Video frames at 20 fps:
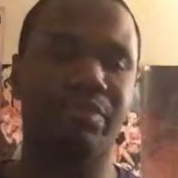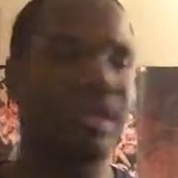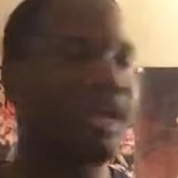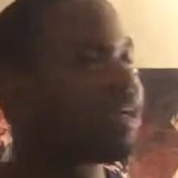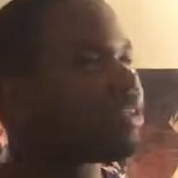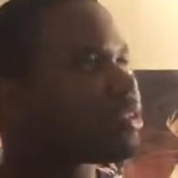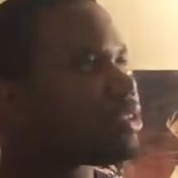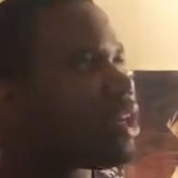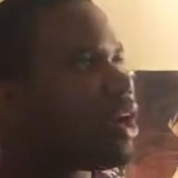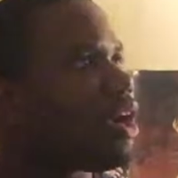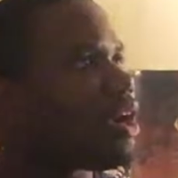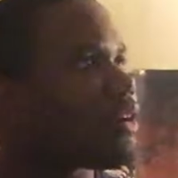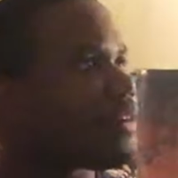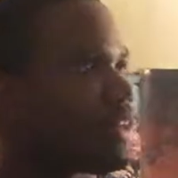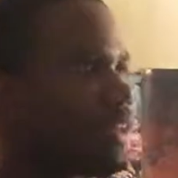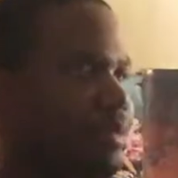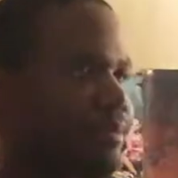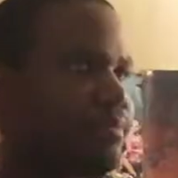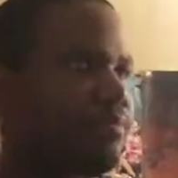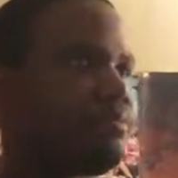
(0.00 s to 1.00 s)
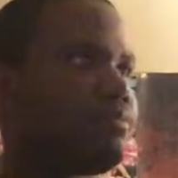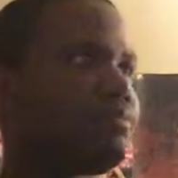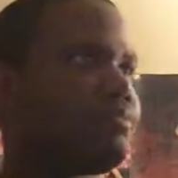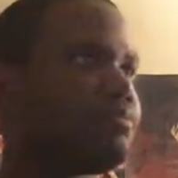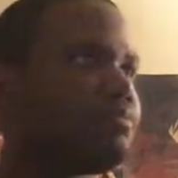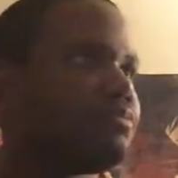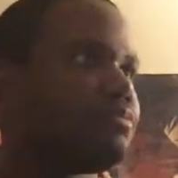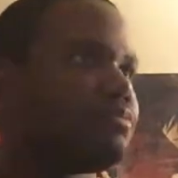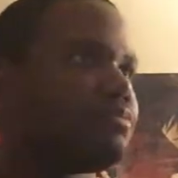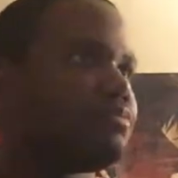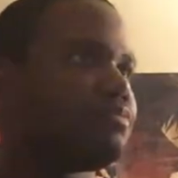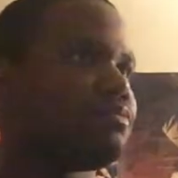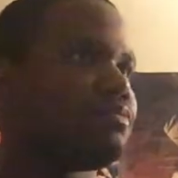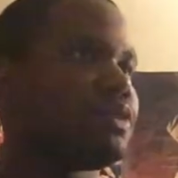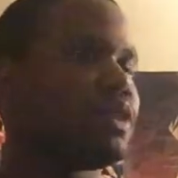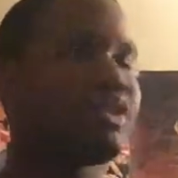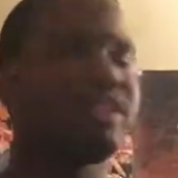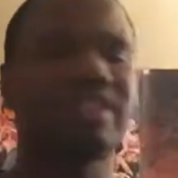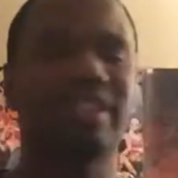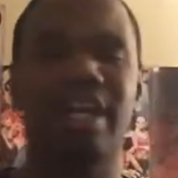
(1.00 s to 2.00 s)
Atari.
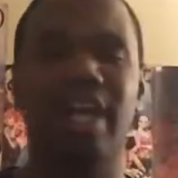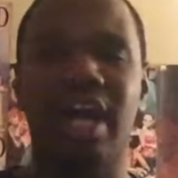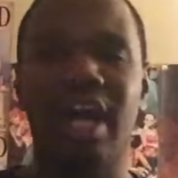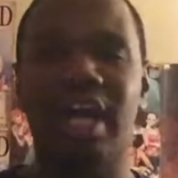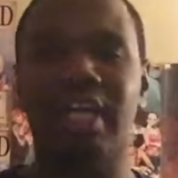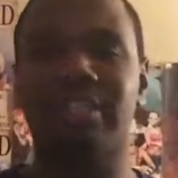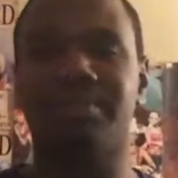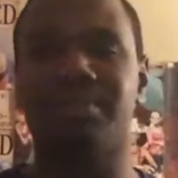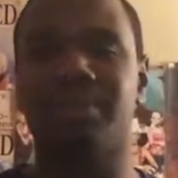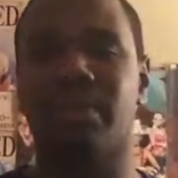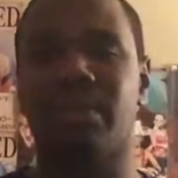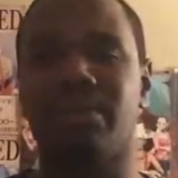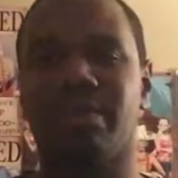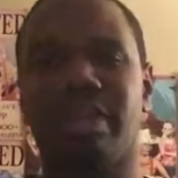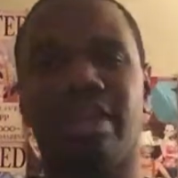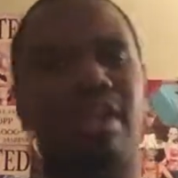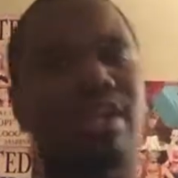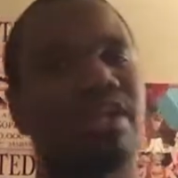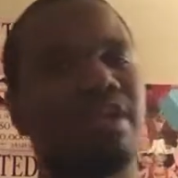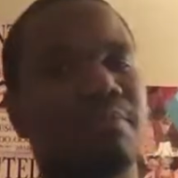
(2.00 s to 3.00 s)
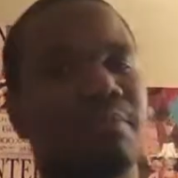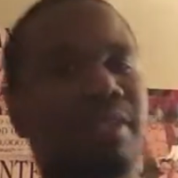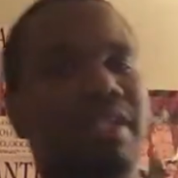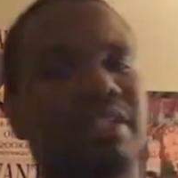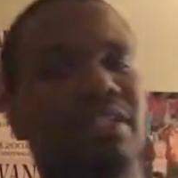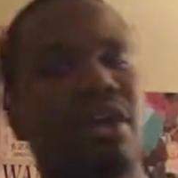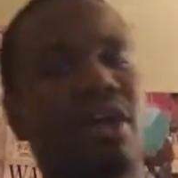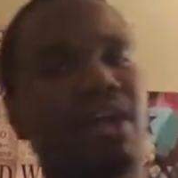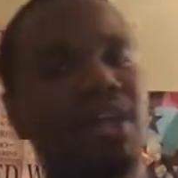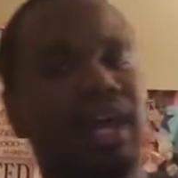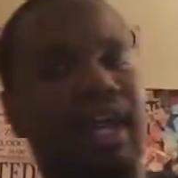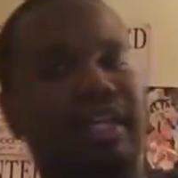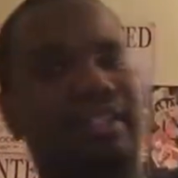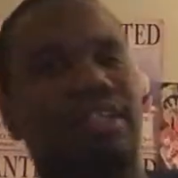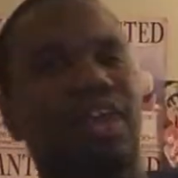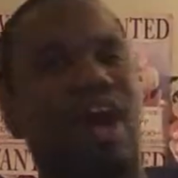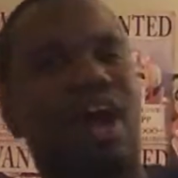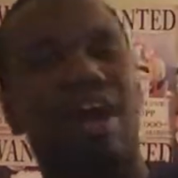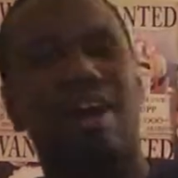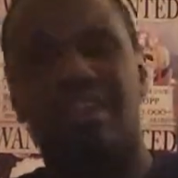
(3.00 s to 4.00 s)
Or is it a hospital? I don't care. But it's called
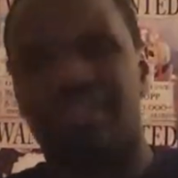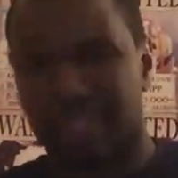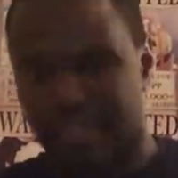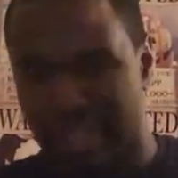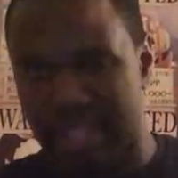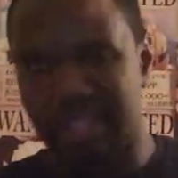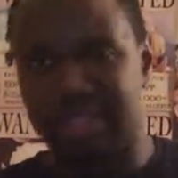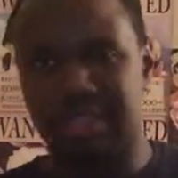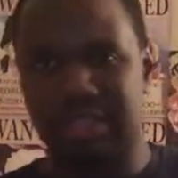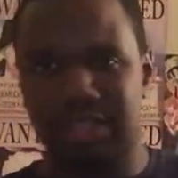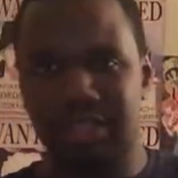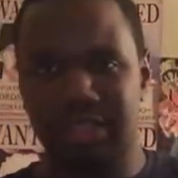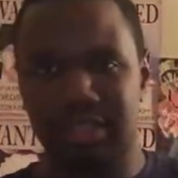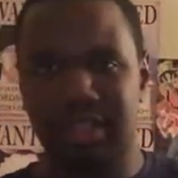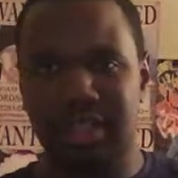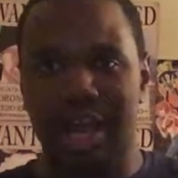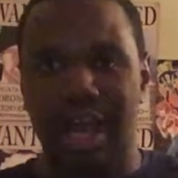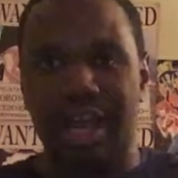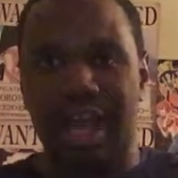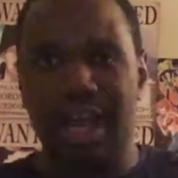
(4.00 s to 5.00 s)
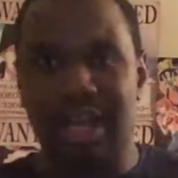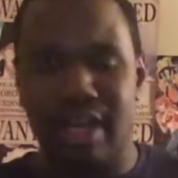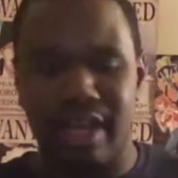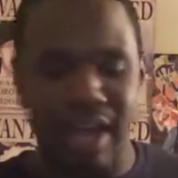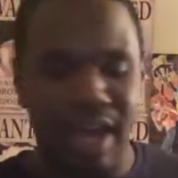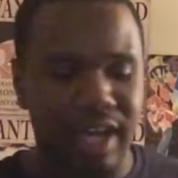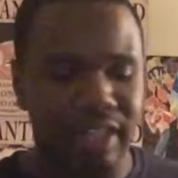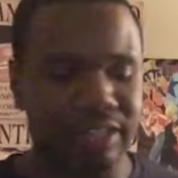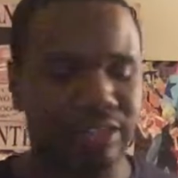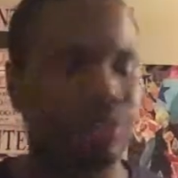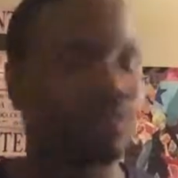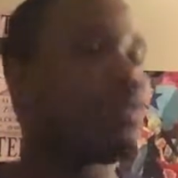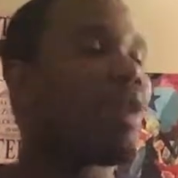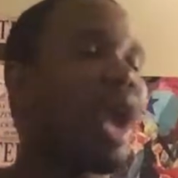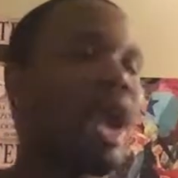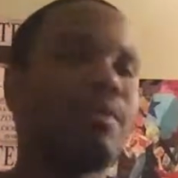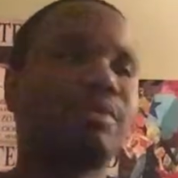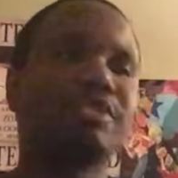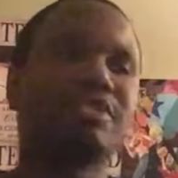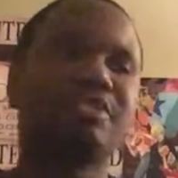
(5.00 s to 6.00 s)
Atari. Kind of like a console.
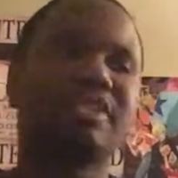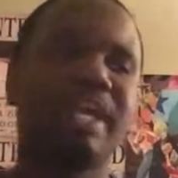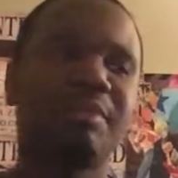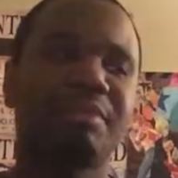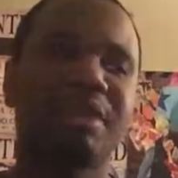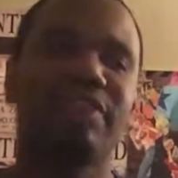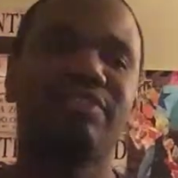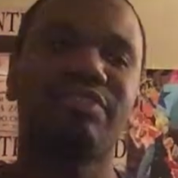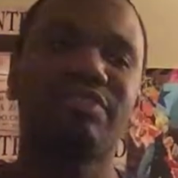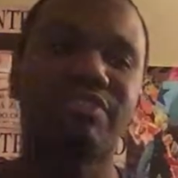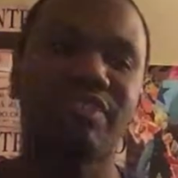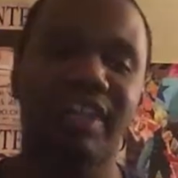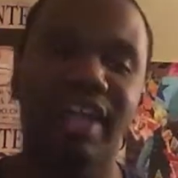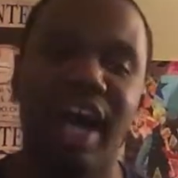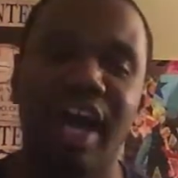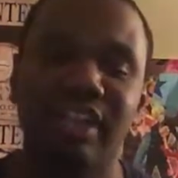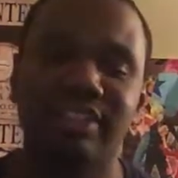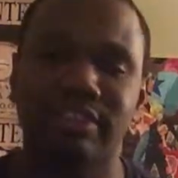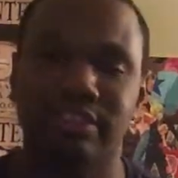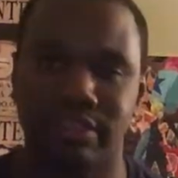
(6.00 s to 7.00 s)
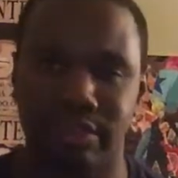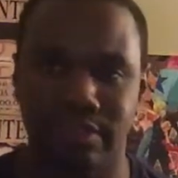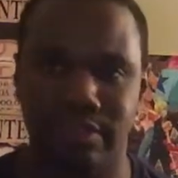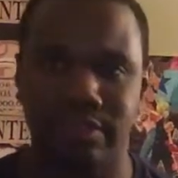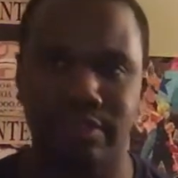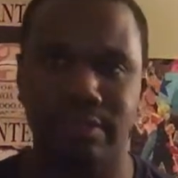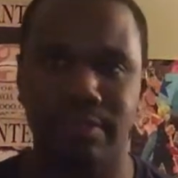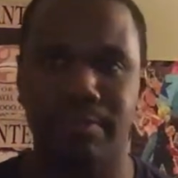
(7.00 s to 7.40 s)
Why would you name it off of a console?